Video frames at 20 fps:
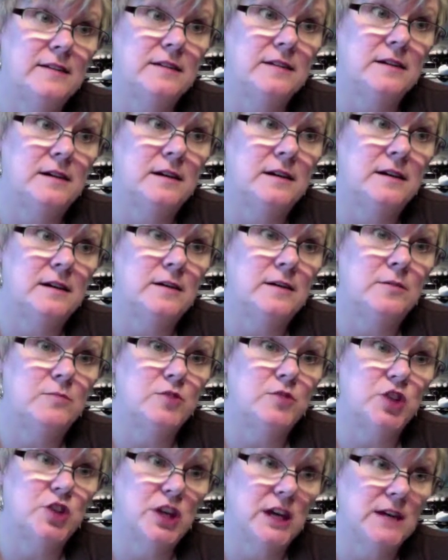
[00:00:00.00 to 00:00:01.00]
um,
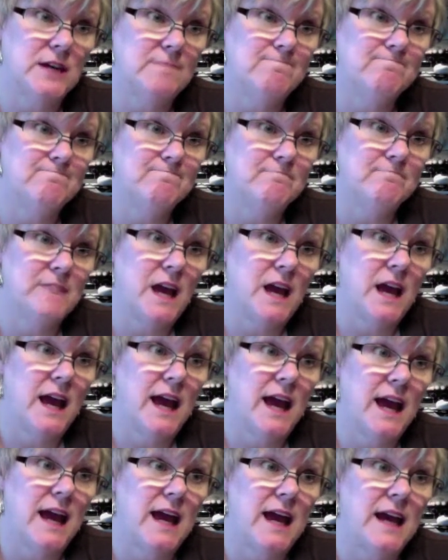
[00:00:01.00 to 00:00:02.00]
chicken
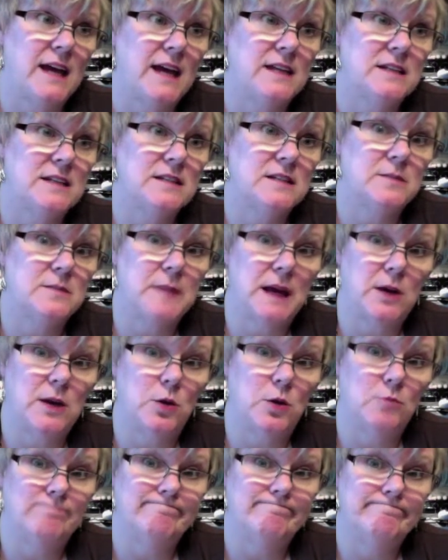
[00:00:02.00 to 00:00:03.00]
and a tomato
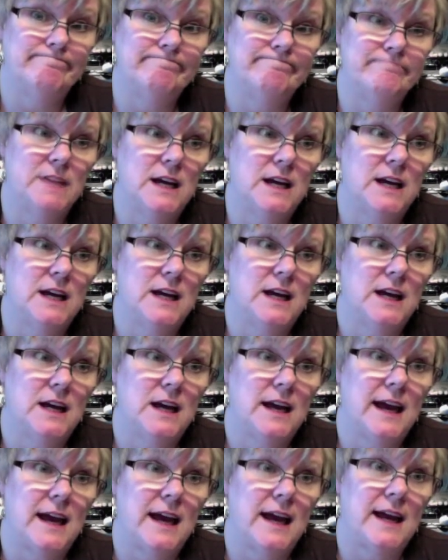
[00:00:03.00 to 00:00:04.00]

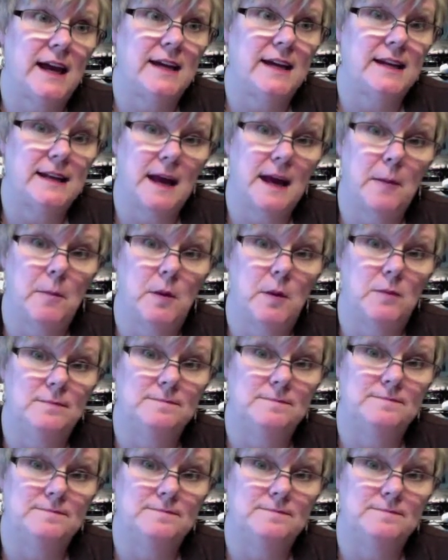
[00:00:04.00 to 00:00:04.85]
and an apple.